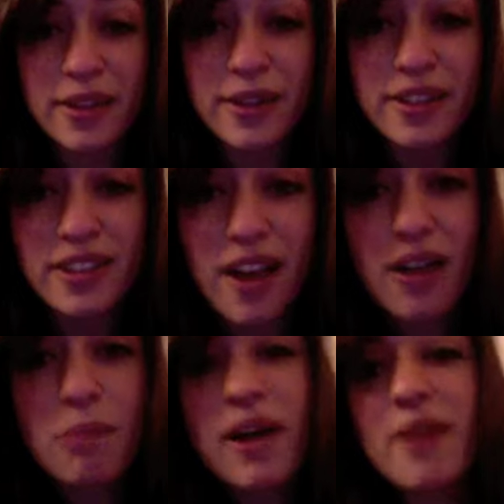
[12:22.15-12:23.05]
Learned a lot
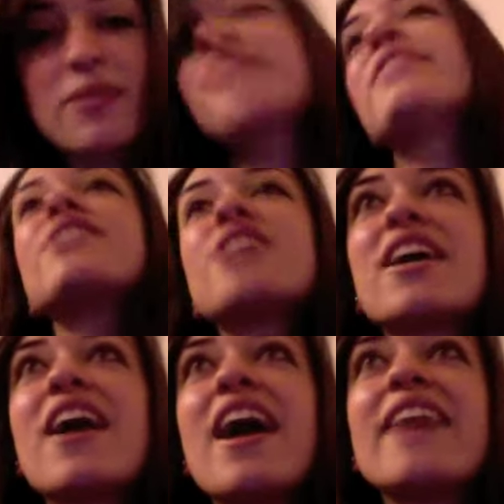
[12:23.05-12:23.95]
about
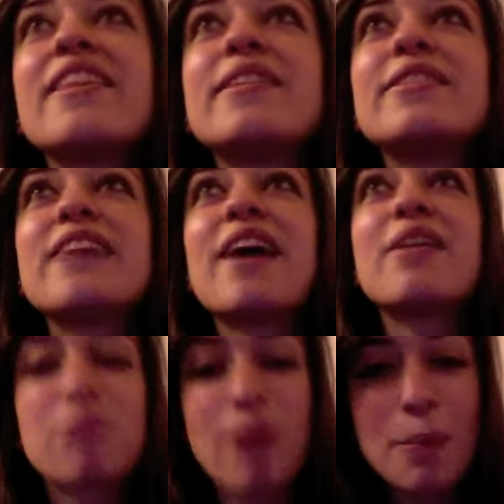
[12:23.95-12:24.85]
Shanghai. They learned how to
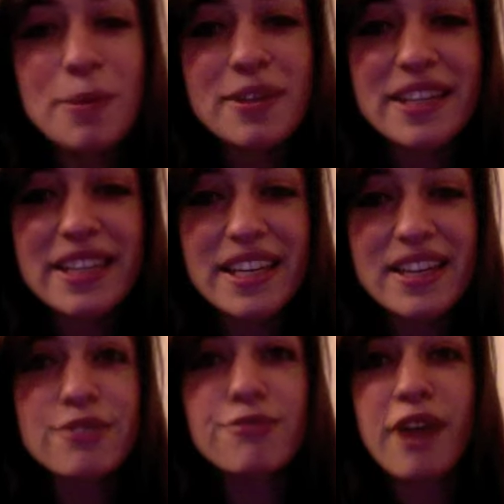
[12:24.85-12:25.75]
properly
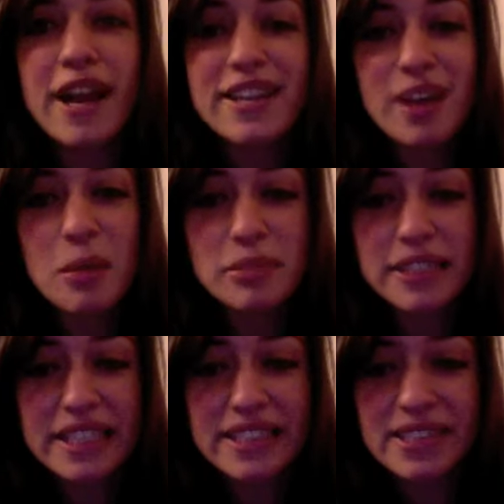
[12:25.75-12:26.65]
eat fried
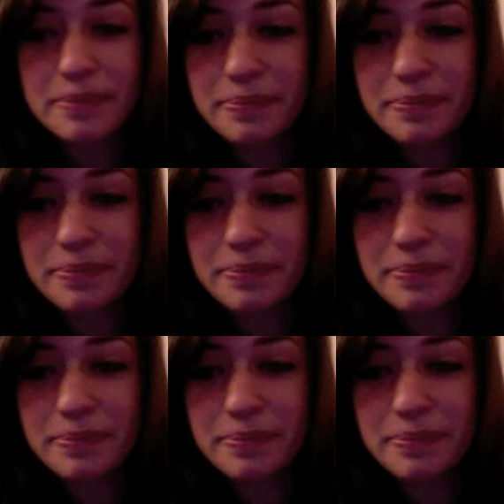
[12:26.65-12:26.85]
dumplings.